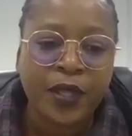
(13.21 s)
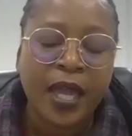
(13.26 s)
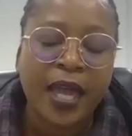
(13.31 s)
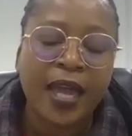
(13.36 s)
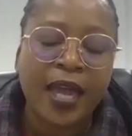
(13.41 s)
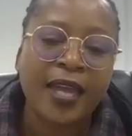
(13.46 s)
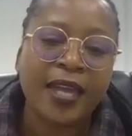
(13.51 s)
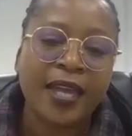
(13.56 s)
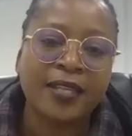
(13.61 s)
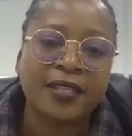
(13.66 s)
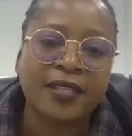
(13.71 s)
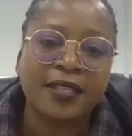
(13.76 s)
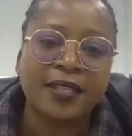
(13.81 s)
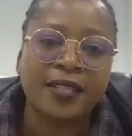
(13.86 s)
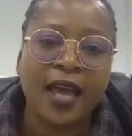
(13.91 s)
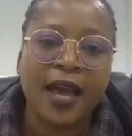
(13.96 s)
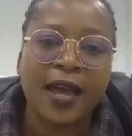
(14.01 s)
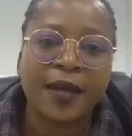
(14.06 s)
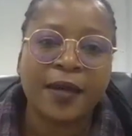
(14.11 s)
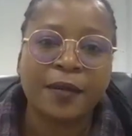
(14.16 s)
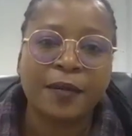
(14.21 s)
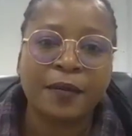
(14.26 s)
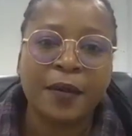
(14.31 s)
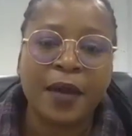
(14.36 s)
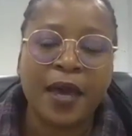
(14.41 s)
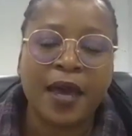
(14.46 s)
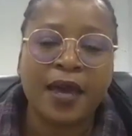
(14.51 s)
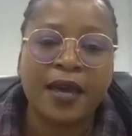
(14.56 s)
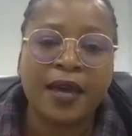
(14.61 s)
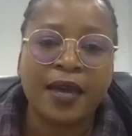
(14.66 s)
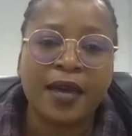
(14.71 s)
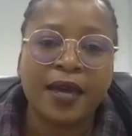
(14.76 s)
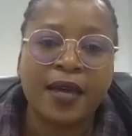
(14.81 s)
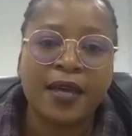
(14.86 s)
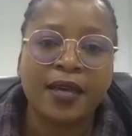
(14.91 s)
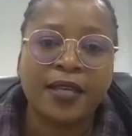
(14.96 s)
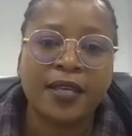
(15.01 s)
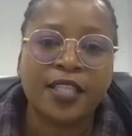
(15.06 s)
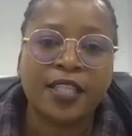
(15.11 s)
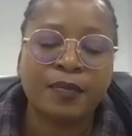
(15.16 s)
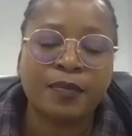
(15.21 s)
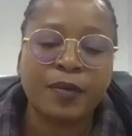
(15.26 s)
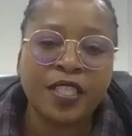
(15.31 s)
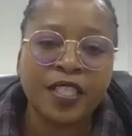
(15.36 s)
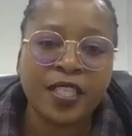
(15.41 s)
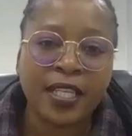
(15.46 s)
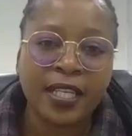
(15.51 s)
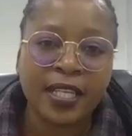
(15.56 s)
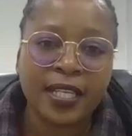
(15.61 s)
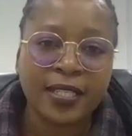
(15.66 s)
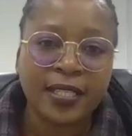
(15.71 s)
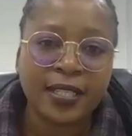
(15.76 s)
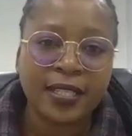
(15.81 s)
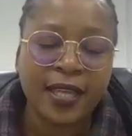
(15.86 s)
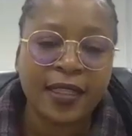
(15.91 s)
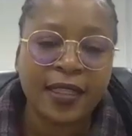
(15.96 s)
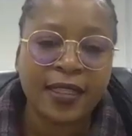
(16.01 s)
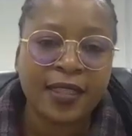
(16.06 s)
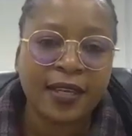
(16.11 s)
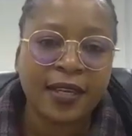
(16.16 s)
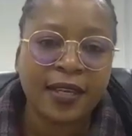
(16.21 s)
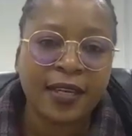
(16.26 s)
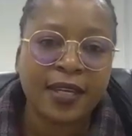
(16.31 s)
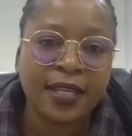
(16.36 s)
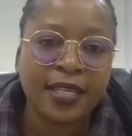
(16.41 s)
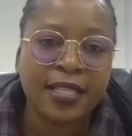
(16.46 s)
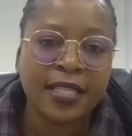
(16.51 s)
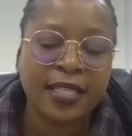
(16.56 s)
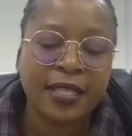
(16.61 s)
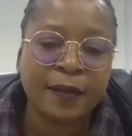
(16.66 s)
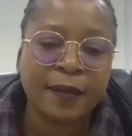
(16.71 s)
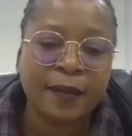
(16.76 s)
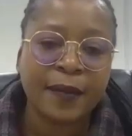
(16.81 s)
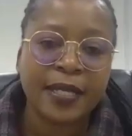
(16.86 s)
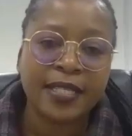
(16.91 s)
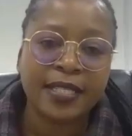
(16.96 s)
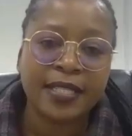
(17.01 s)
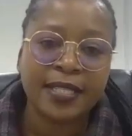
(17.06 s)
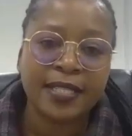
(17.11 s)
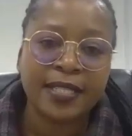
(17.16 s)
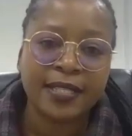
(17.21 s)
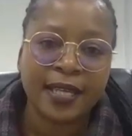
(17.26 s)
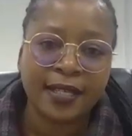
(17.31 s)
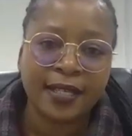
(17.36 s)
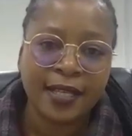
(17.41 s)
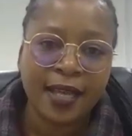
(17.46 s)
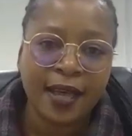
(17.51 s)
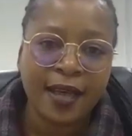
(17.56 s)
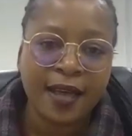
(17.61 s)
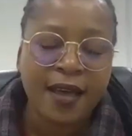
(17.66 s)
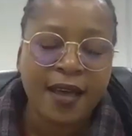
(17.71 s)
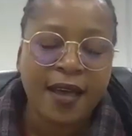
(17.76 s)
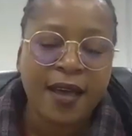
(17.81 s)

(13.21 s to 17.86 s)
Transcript: And I'm a specialist in the disability sector.